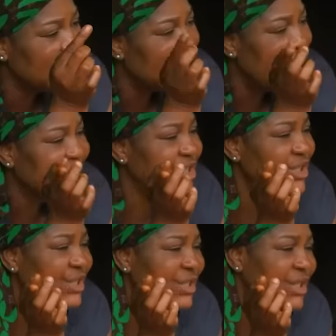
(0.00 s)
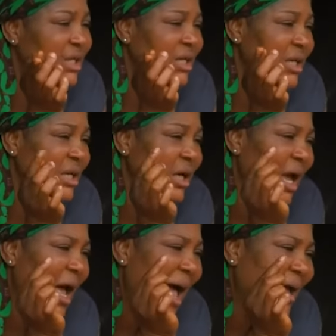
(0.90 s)
Kachi
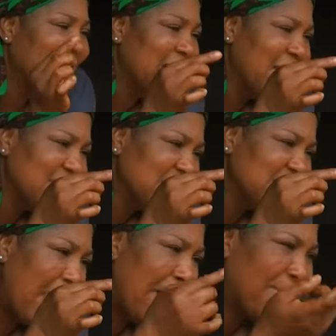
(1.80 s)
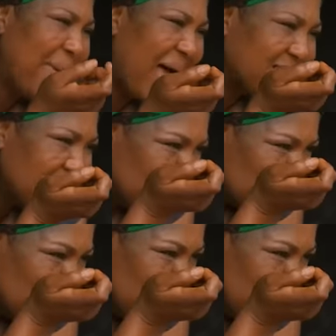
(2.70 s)
Agnes Part
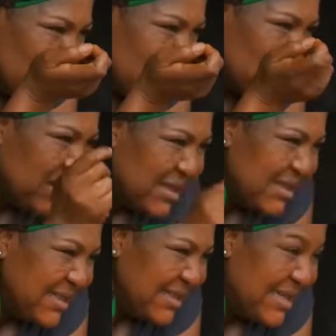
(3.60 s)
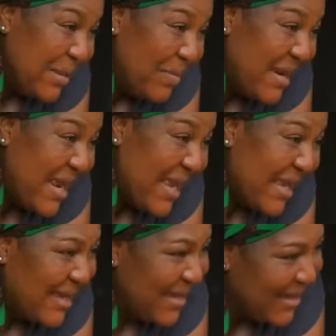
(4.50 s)
2. In the play.
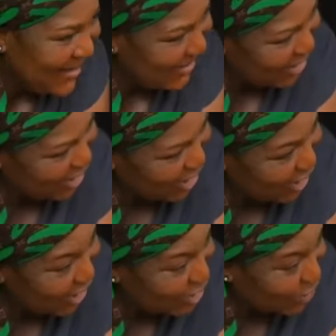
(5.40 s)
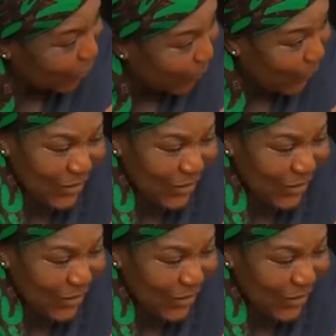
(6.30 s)
In the show.